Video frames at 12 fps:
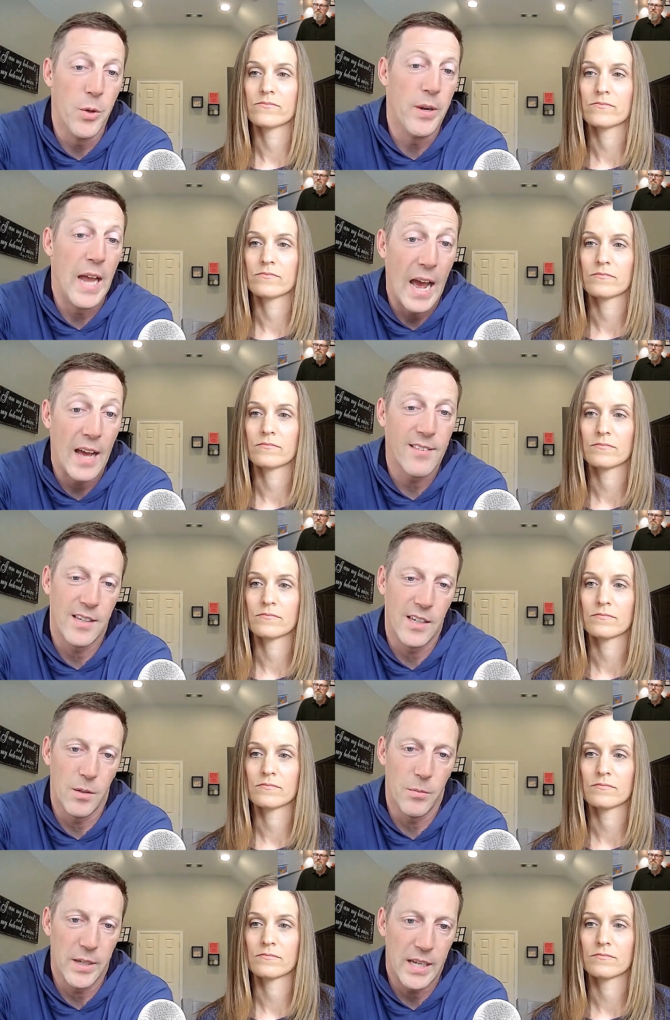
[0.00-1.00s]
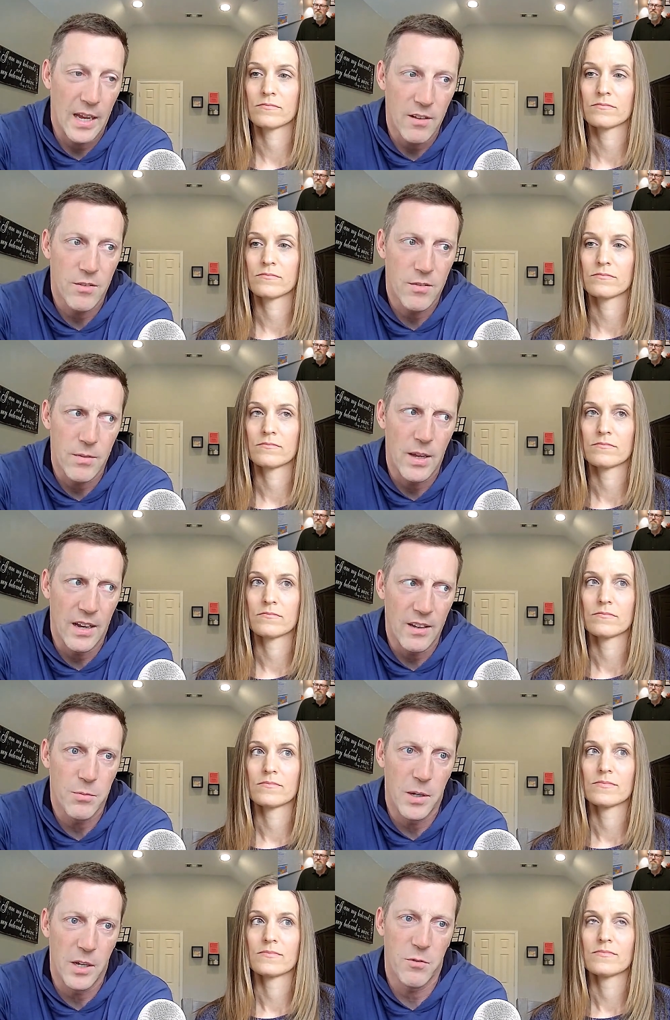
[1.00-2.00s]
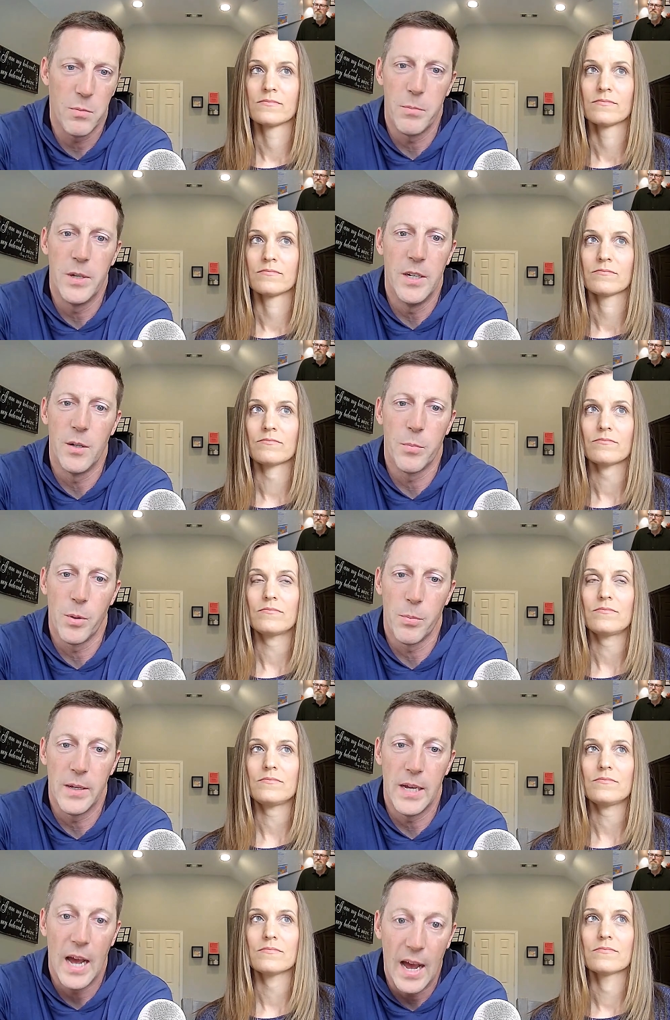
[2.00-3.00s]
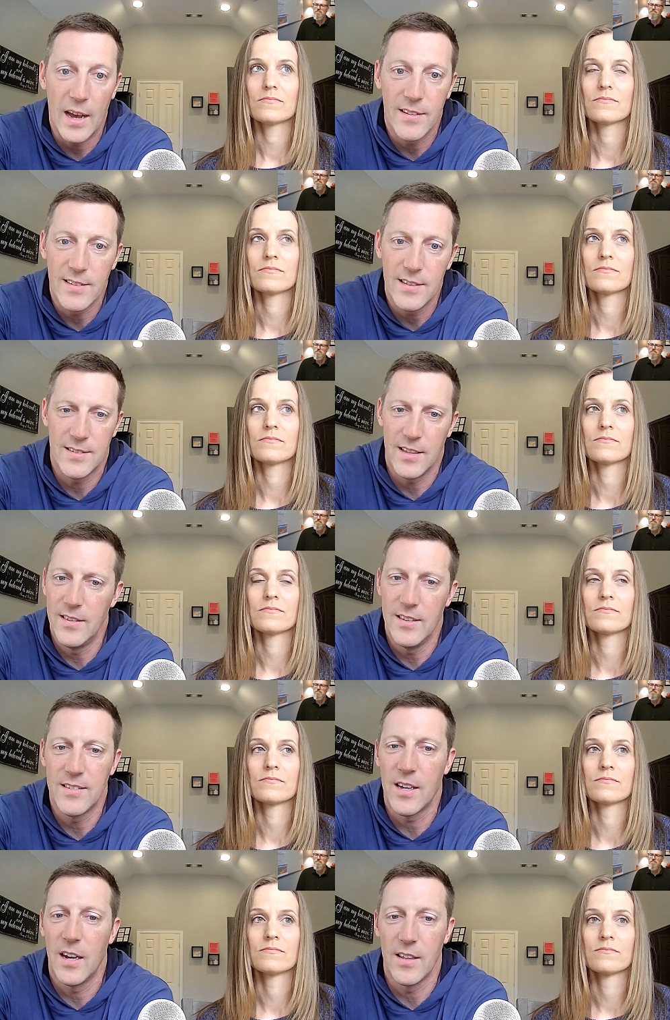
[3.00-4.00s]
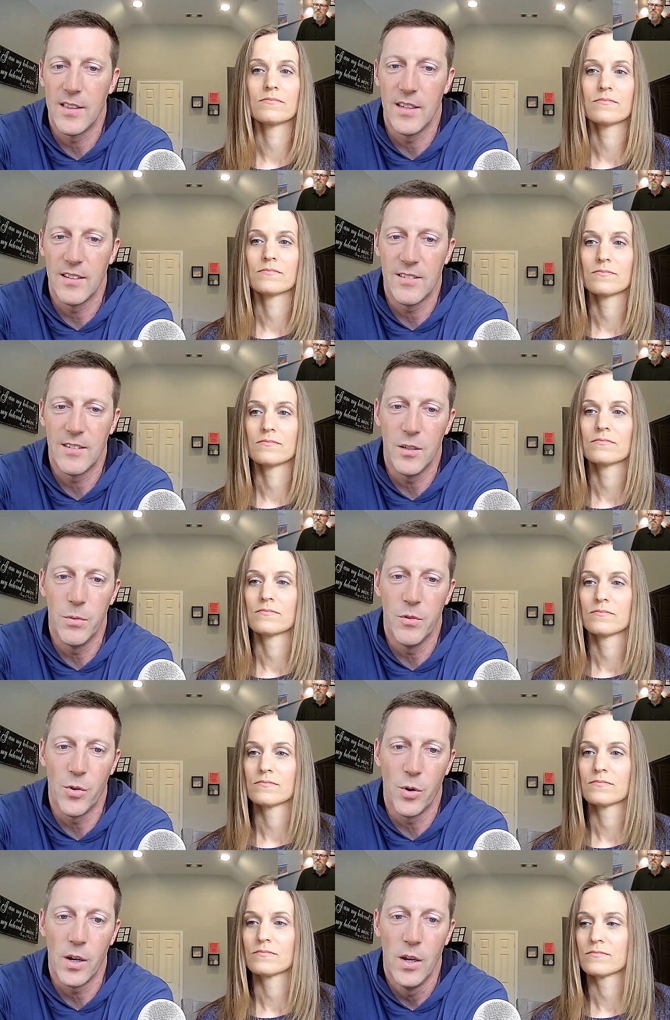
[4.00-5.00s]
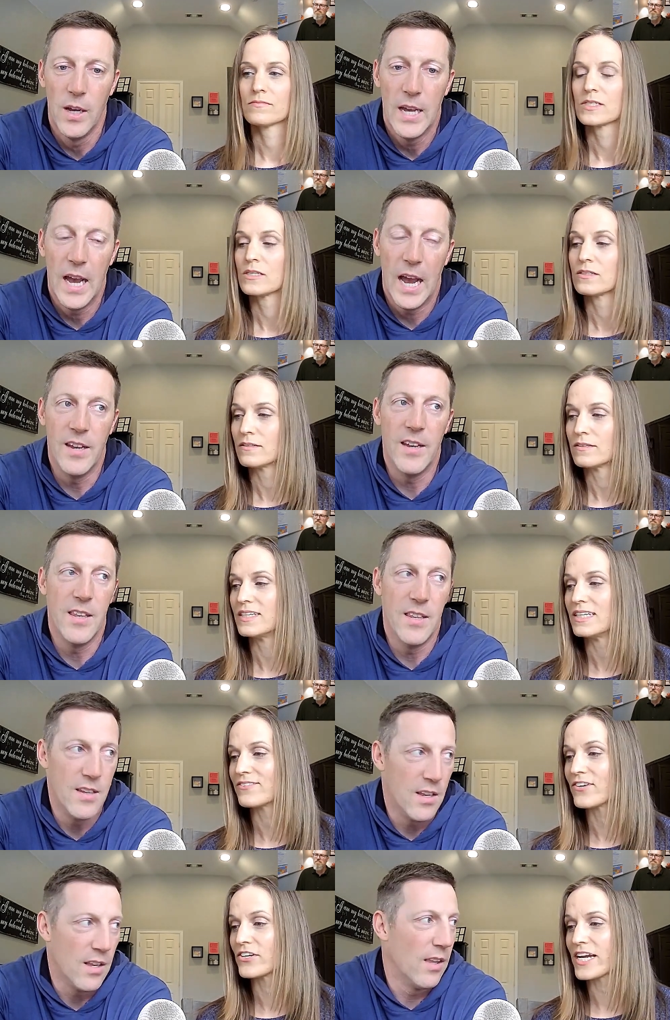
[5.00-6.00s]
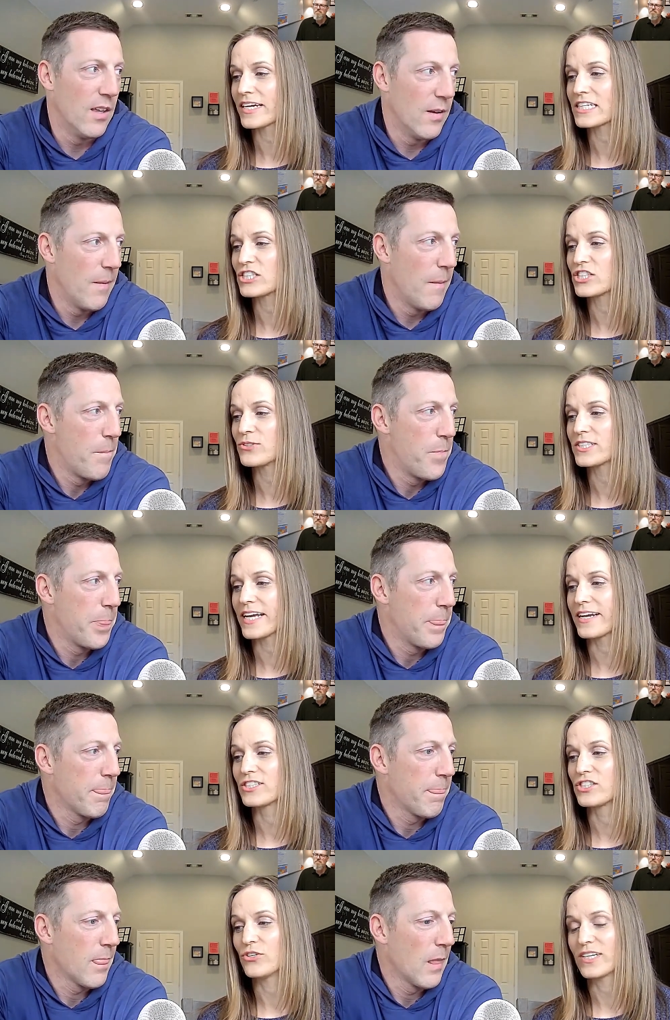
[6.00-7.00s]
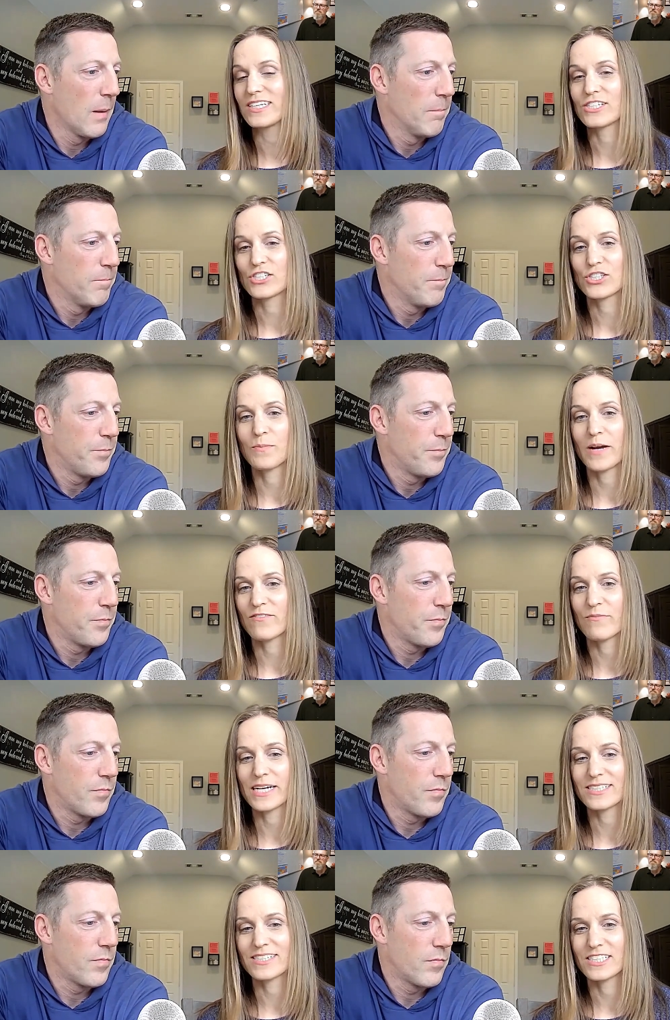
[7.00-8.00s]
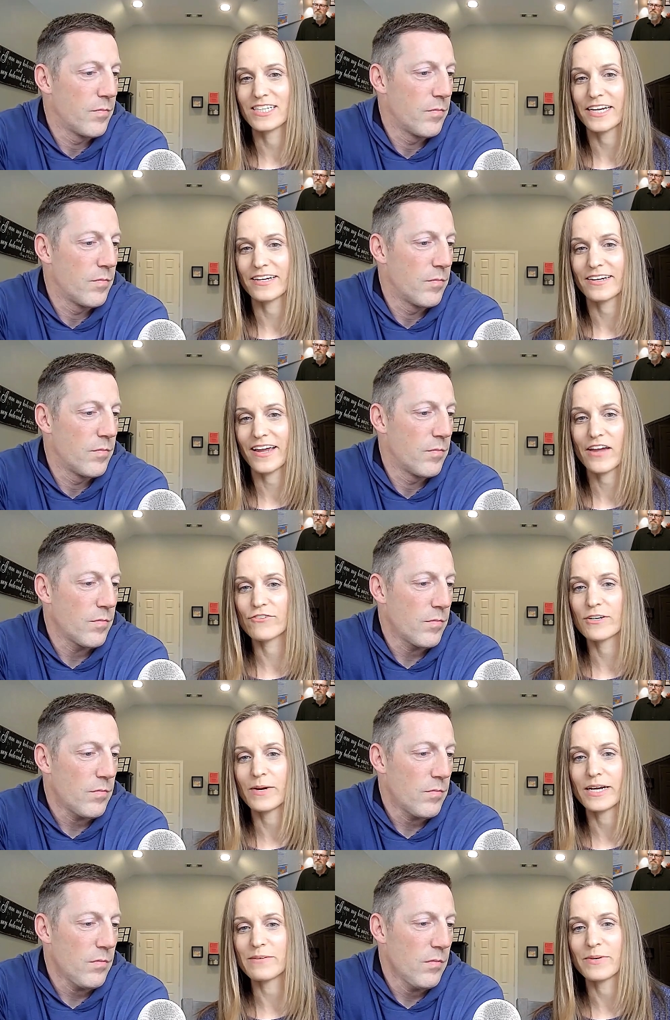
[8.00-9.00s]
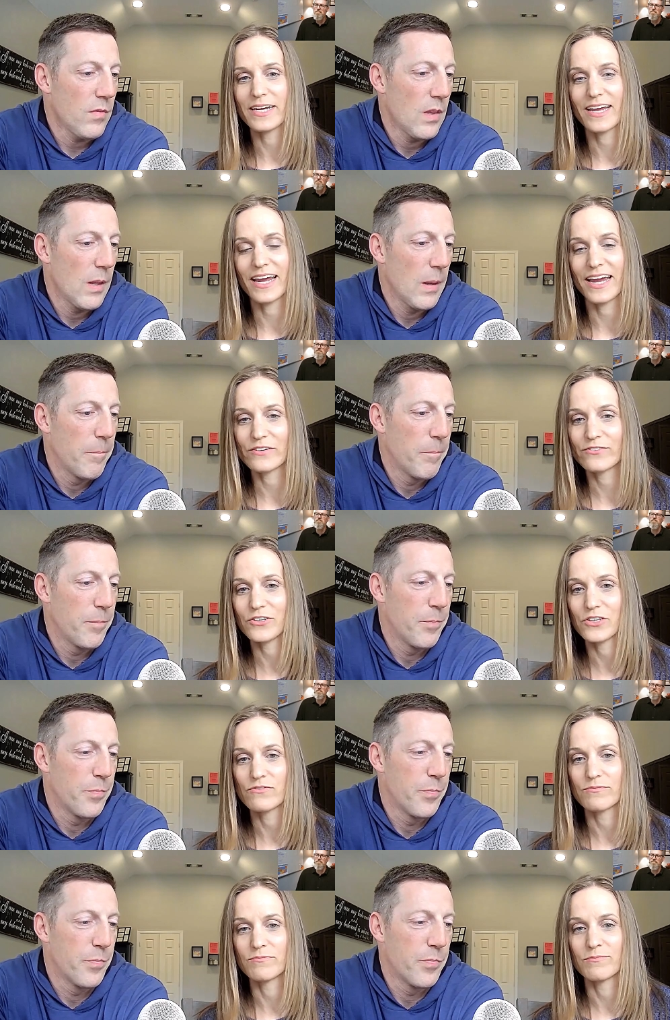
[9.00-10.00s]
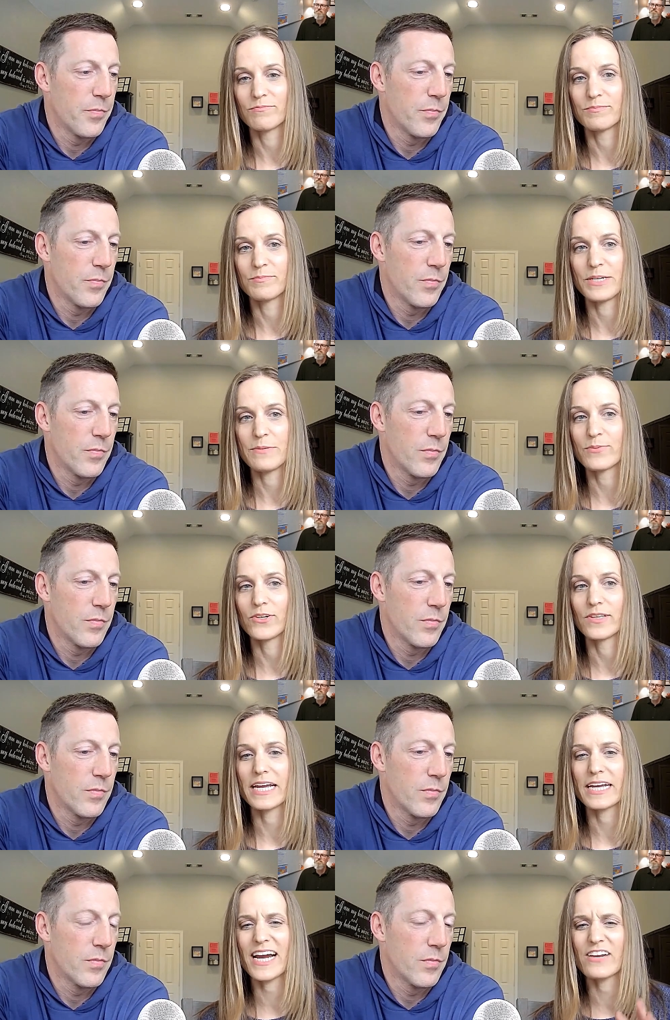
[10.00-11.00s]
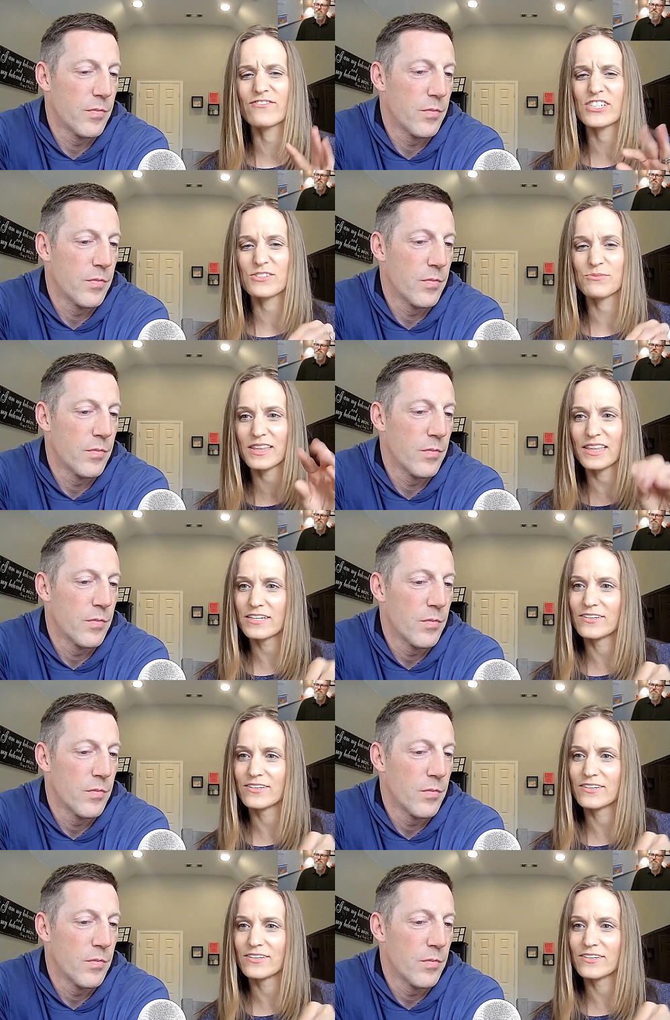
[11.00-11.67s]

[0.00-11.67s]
Speaker 1: knew and asking them like has has my husband been inappropriate has he said these kind of things to you before and
Speaker 2: well yeah because you said you can assume i've messaged like everybody but a handful of people like kind of just with